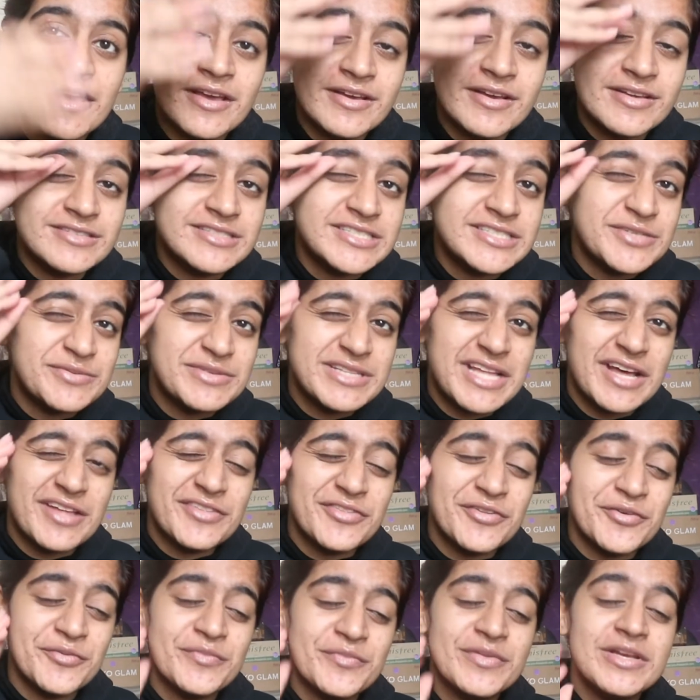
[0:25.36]
I can see without
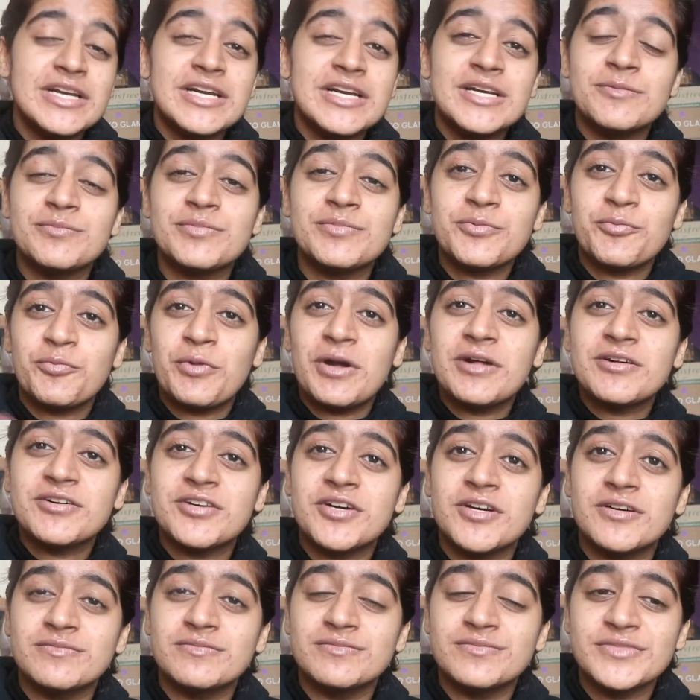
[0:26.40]
them. But
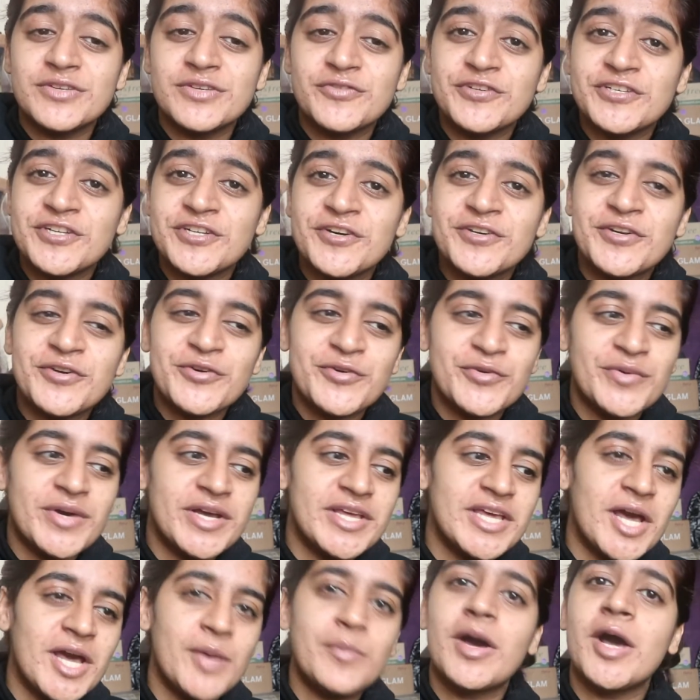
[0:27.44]
welcome. If you don't know who I
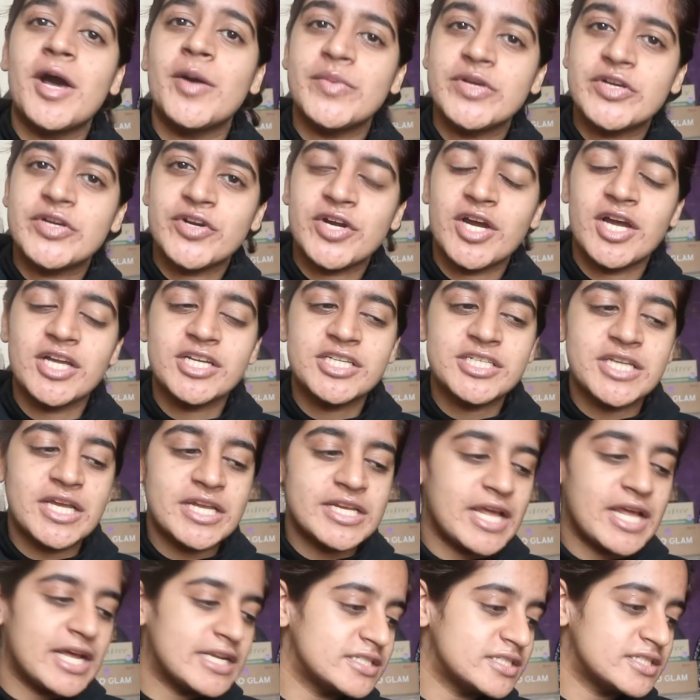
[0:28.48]
am, I'm Iqra
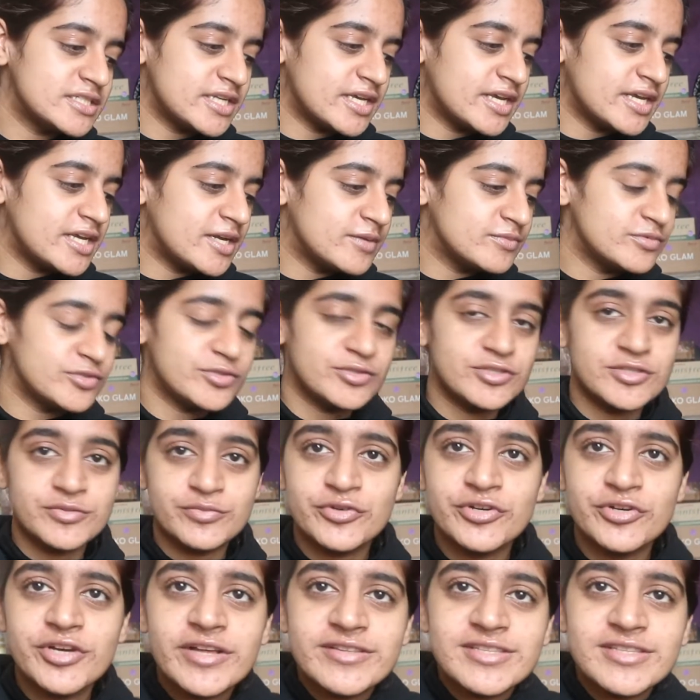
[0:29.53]
Arshad, and today I'm doing some
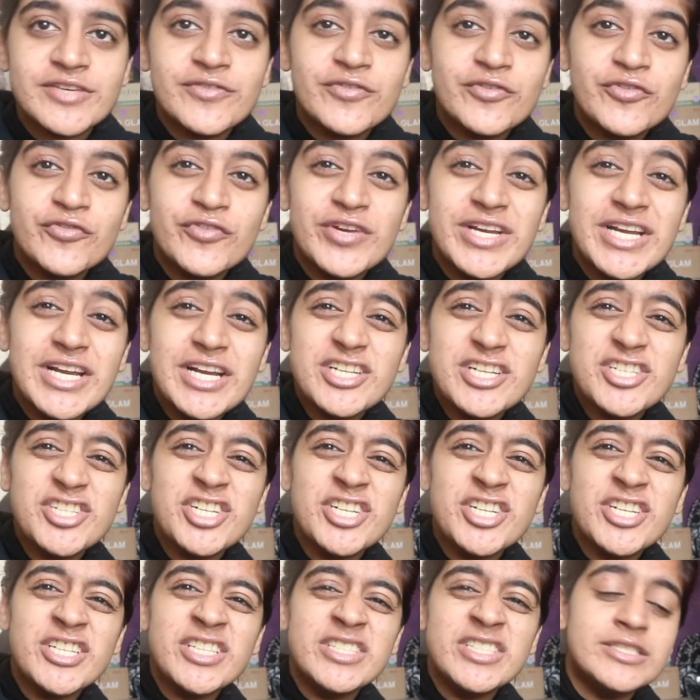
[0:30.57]
more GOT7
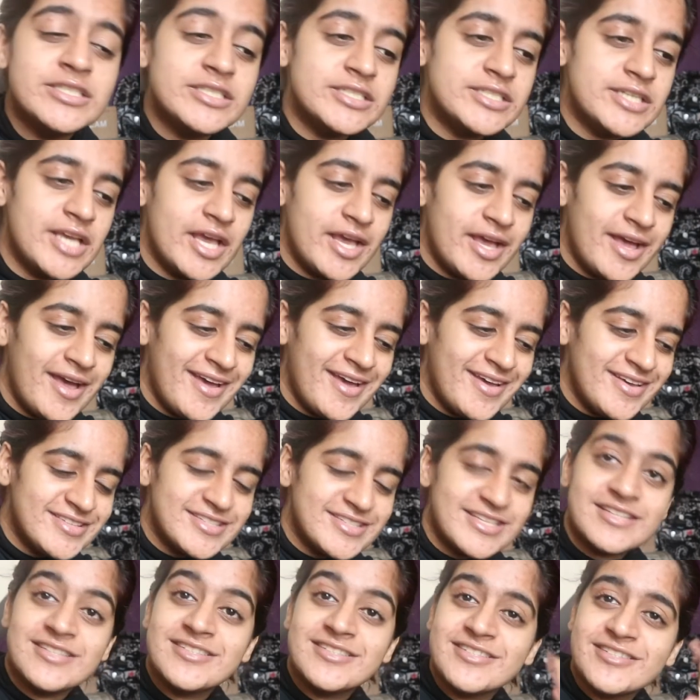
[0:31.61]
reactions. Yes,
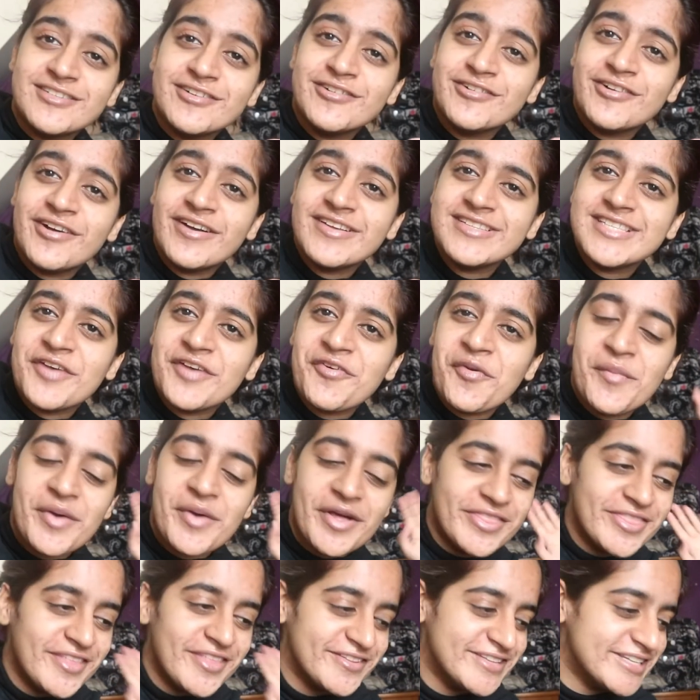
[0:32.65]
it's still GOT7
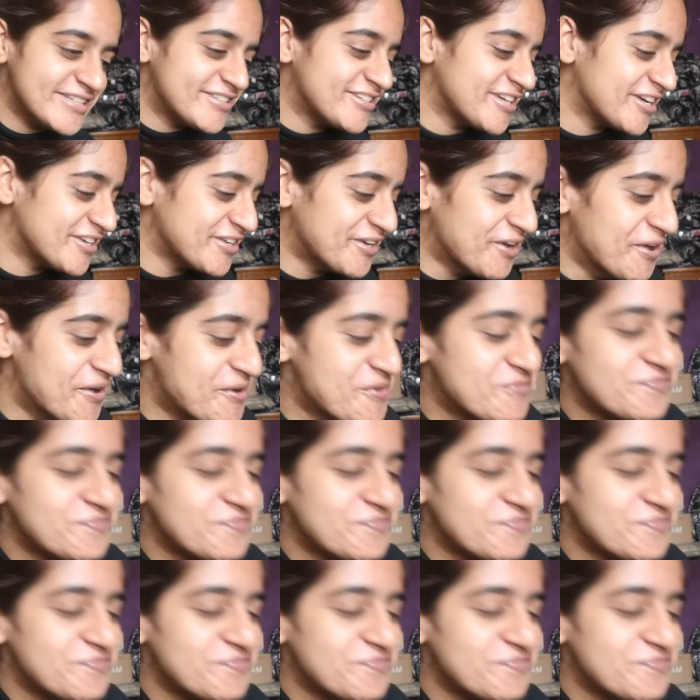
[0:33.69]
month on this channel.